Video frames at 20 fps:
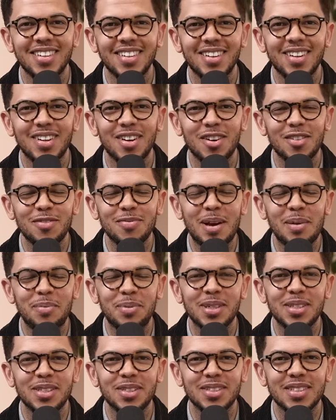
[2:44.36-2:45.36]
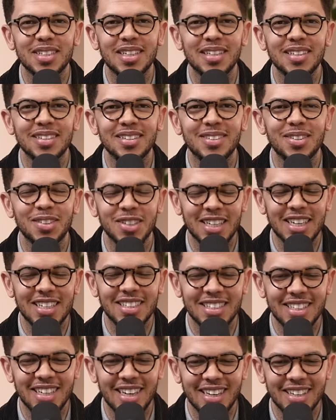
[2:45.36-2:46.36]
of my producer,
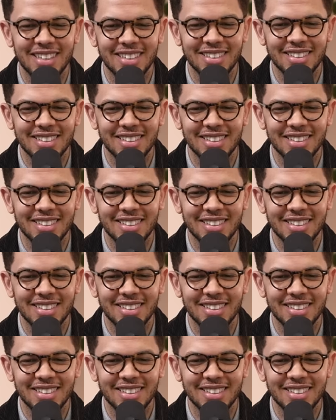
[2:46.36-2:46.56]
Oratile,